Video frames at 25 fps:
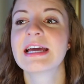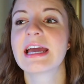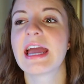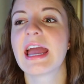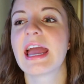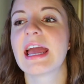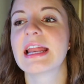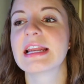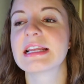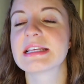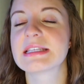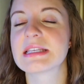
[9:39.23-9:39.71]

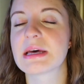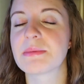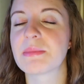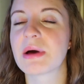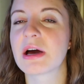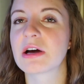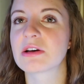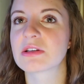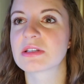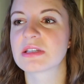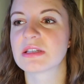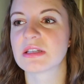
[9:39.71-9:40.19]
And in some
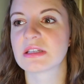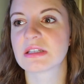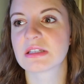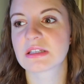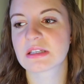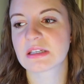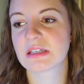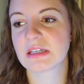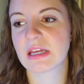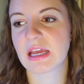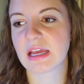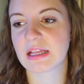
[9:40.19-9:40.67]

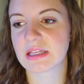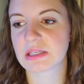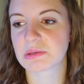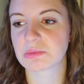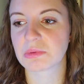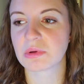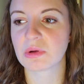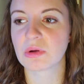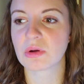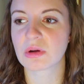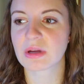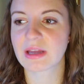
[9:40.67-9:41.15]
houses,
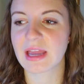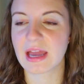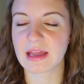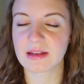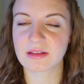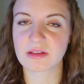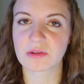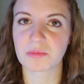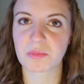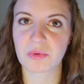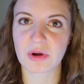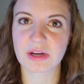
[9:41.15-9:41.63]
kids will
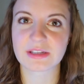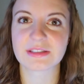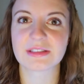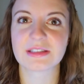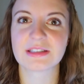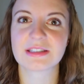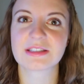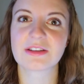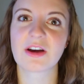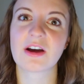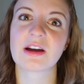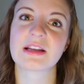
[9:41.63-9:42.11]
get the
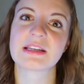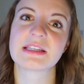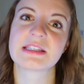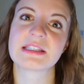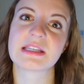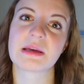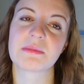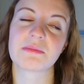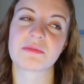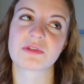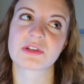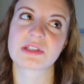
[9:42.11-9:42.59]
presents on
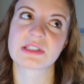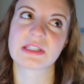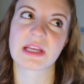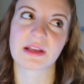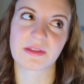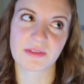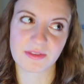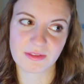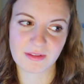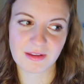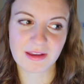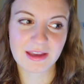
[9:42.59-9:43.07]
December
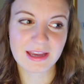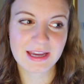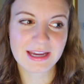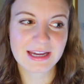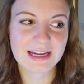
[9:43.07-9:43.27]
6th.